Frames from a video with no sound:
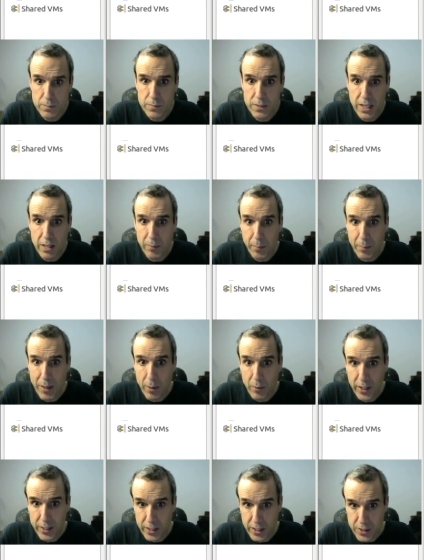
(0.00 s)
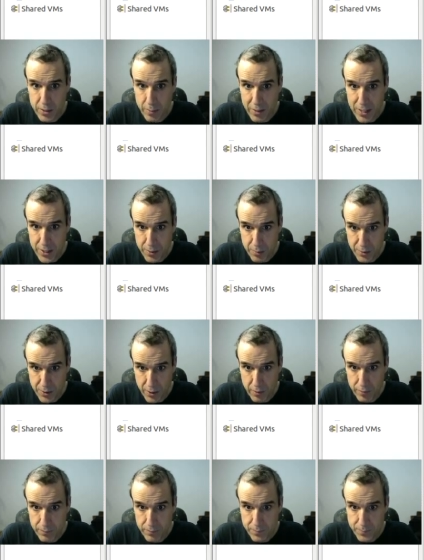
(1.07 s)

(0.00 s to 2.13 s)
Now we might want to customize some stuff.